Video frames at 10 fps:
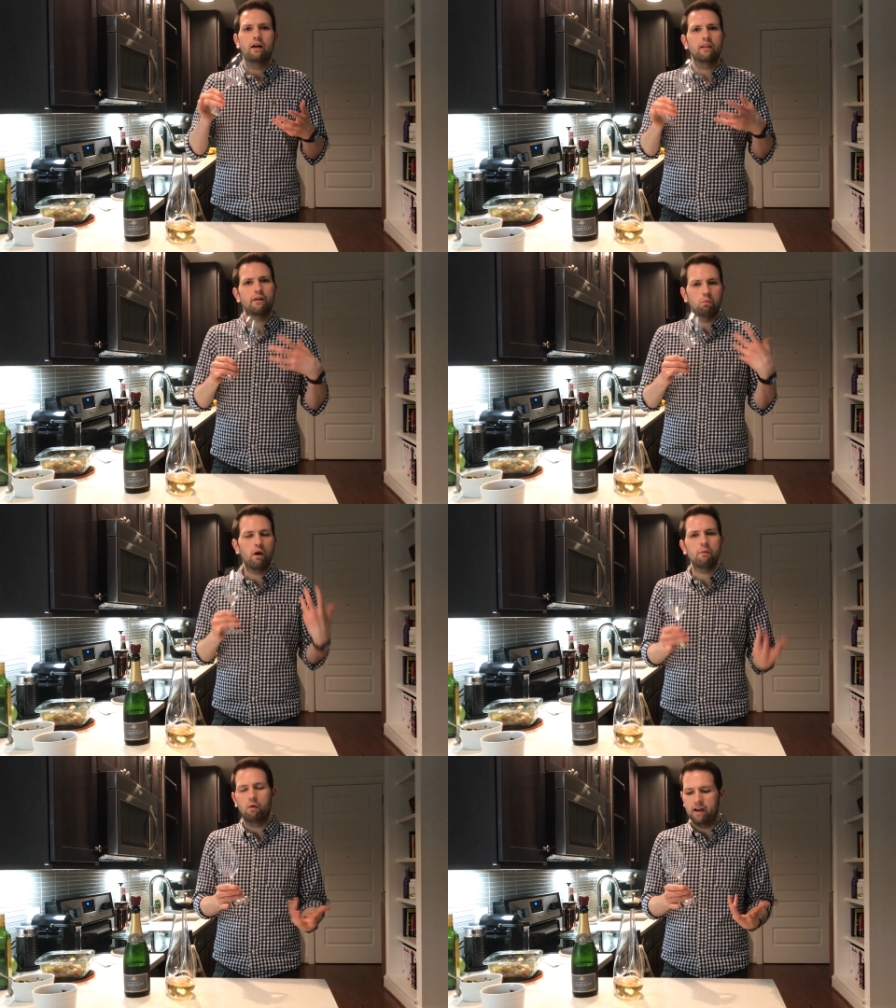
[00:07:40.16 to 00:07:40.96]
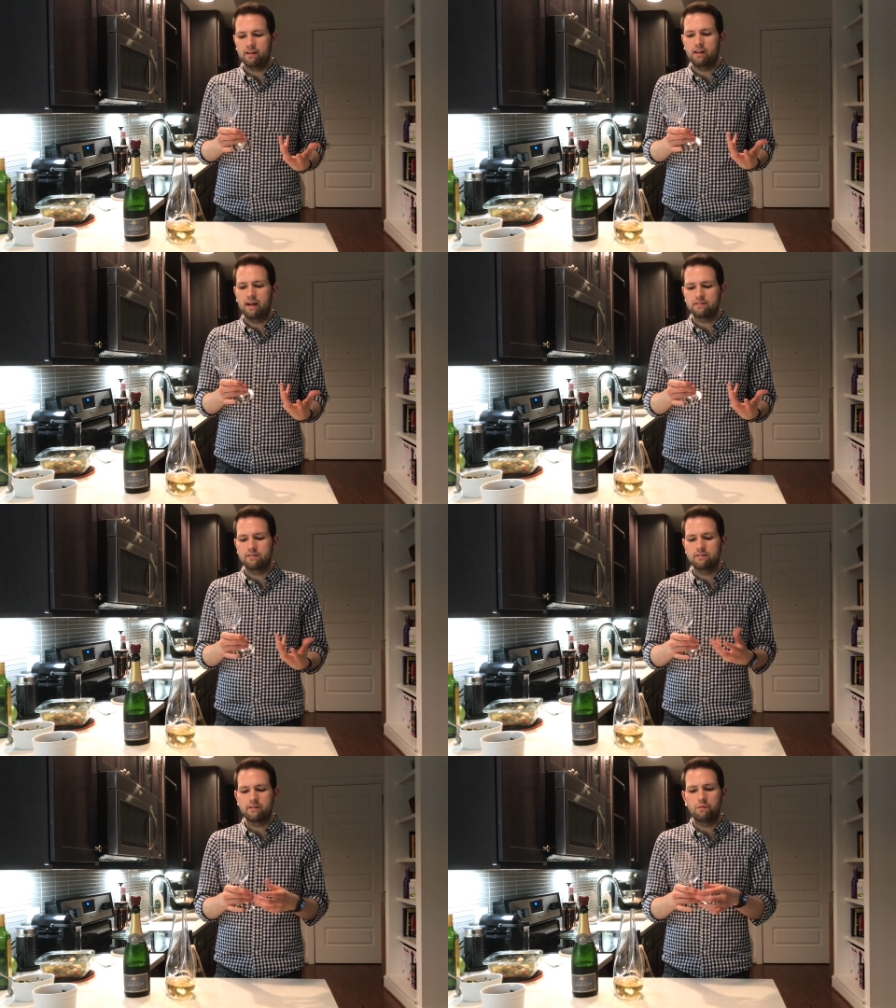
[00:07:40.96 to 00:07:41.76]
a lot of white wine
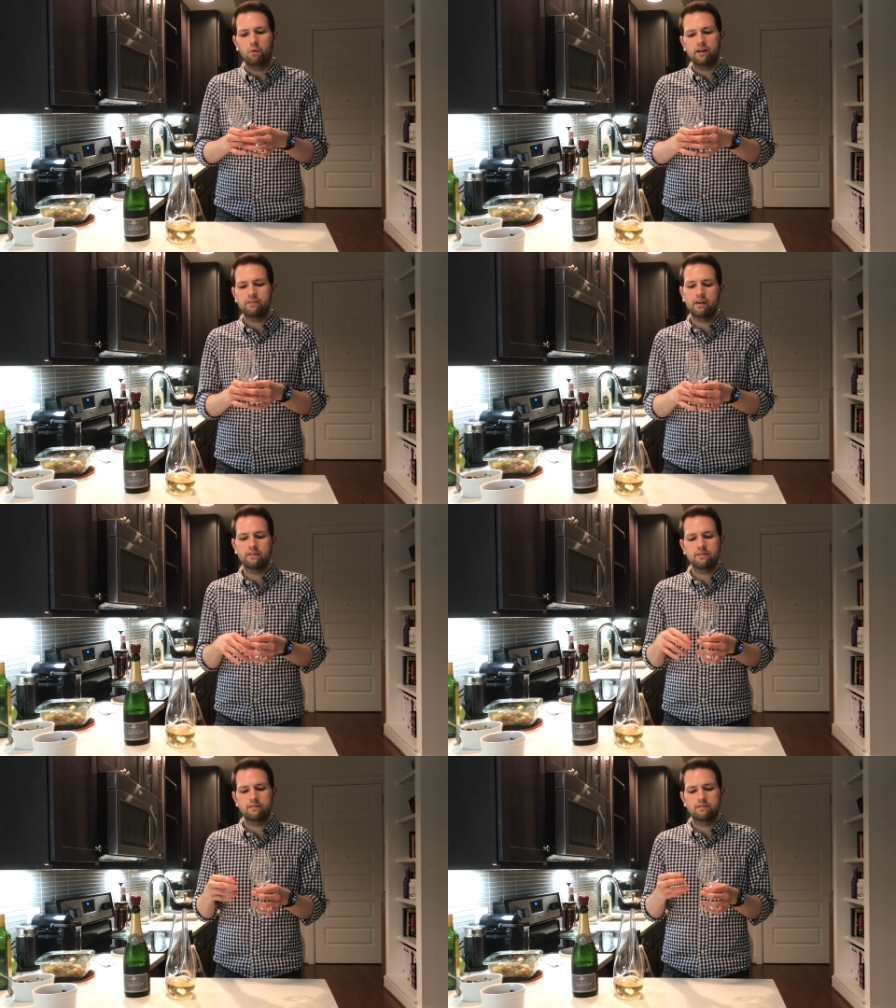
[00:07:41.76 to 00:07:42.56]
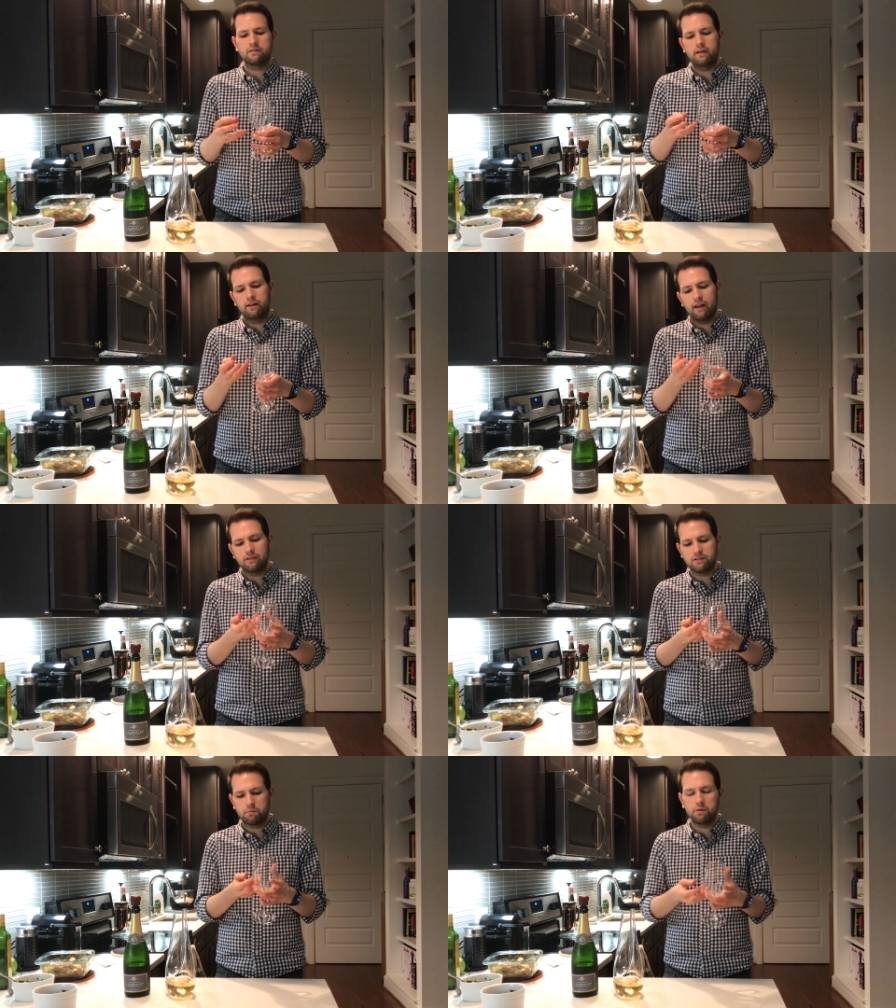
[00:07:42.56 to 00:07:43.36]
glasses. And what it does is it
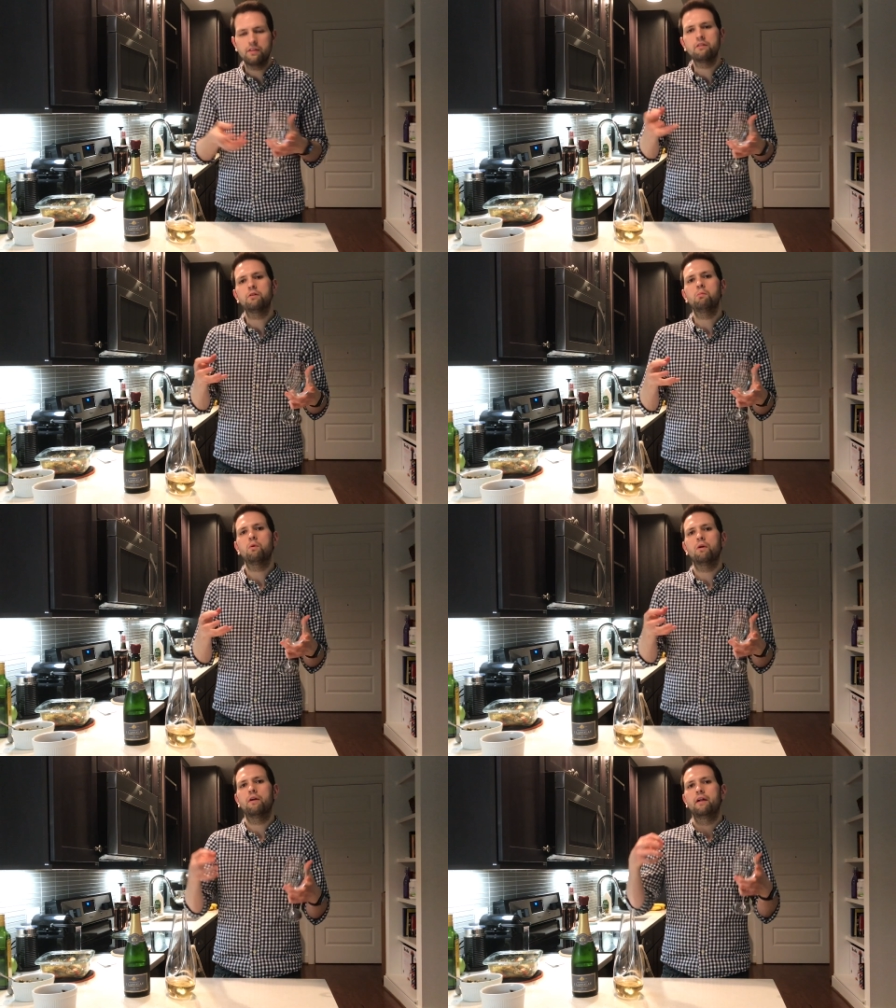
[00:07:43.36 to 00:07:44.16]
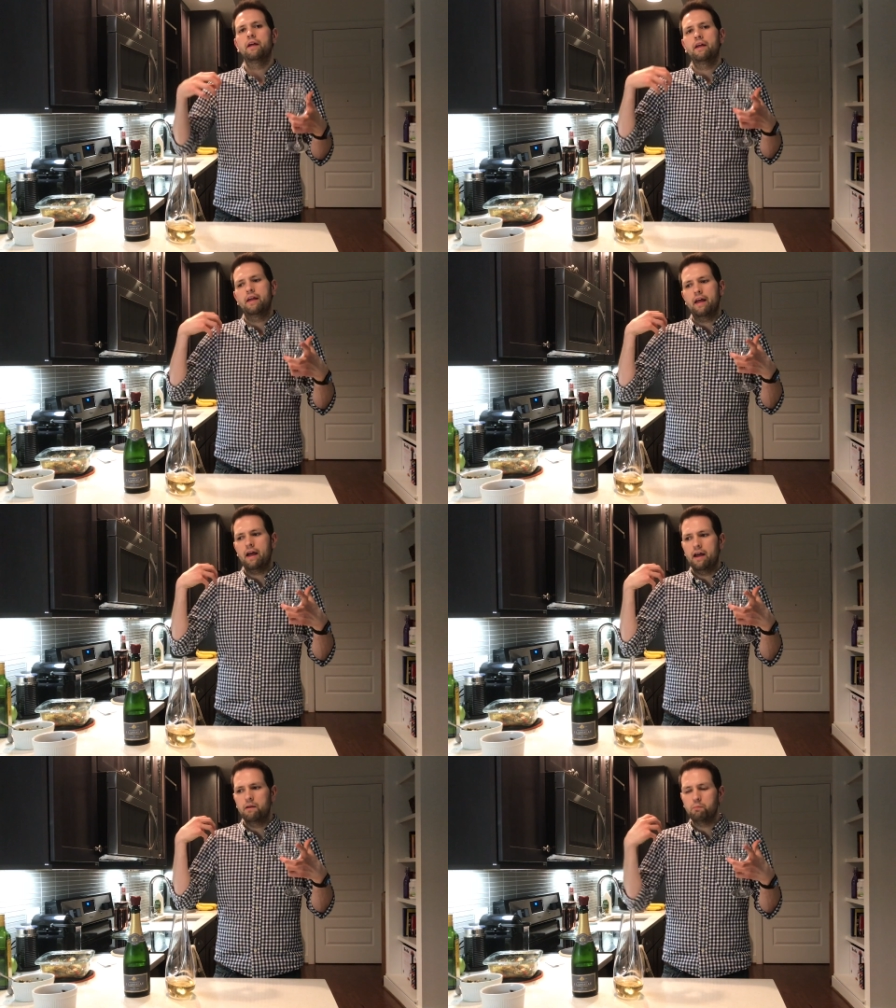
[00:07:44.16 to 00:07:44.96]
allows it to breathe a little more
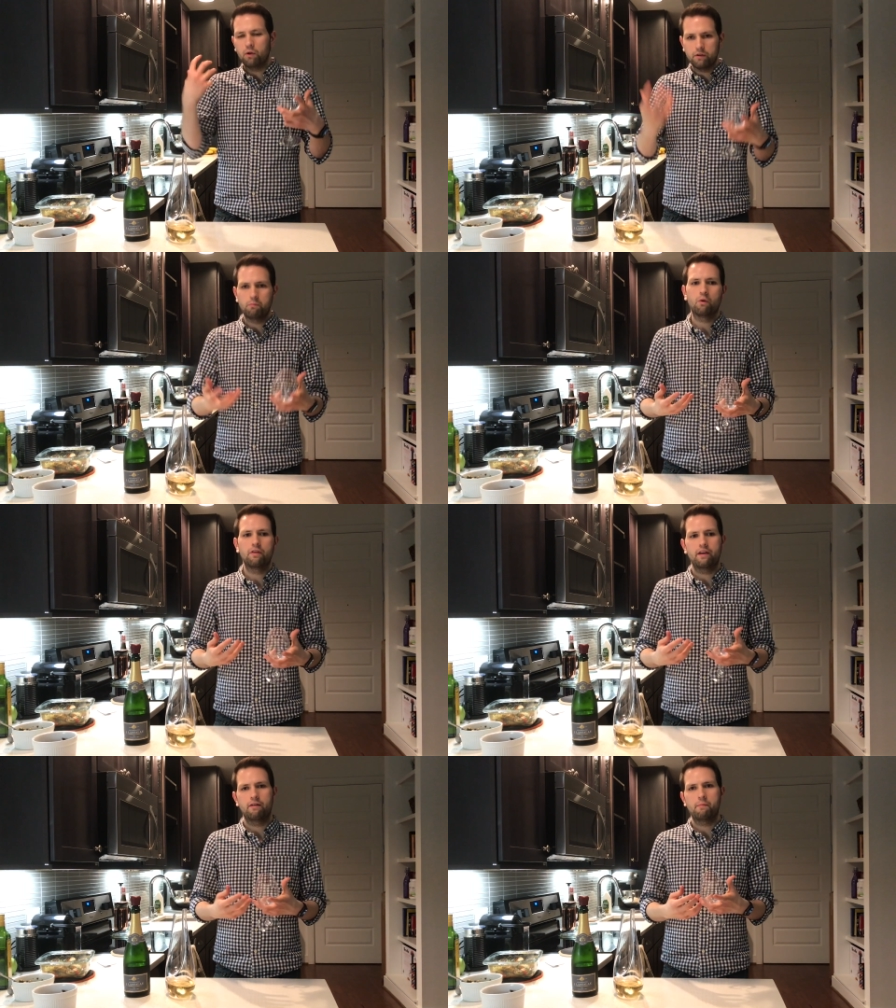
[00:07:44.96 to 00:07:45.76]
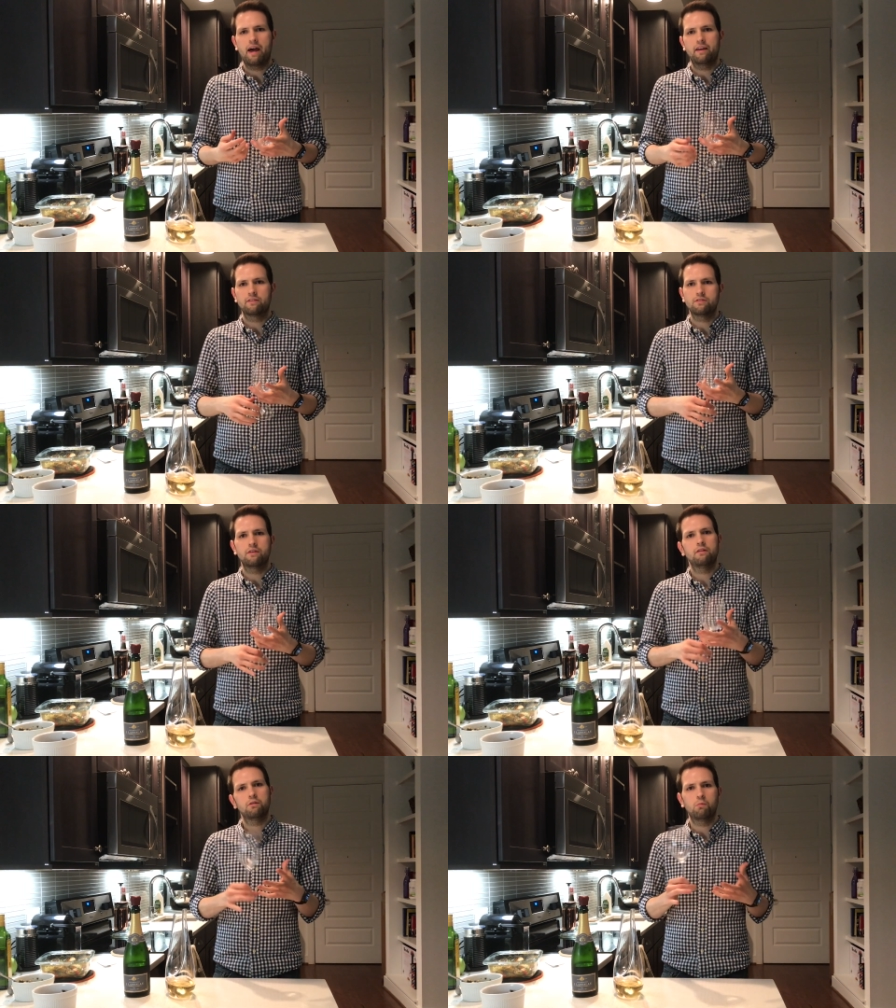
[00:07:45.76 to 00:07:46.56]
and pull in more of the aromatics, so you
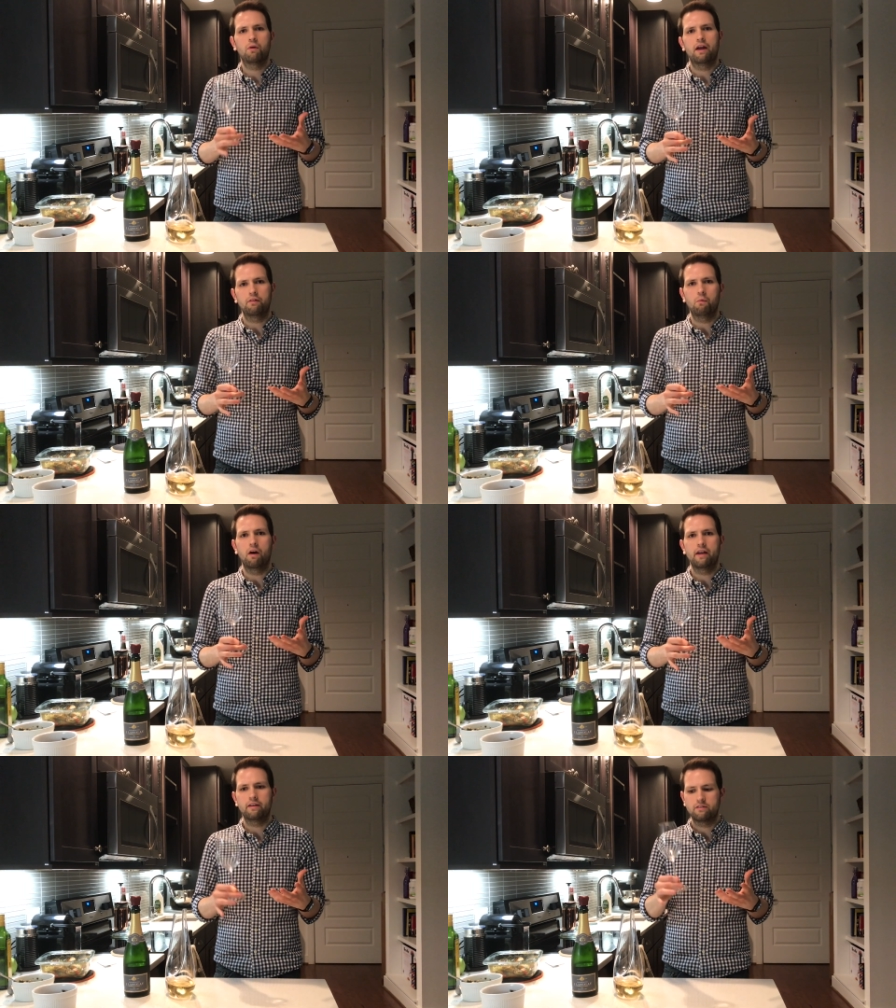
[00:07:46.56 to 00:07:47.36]
get a little more out of the wine.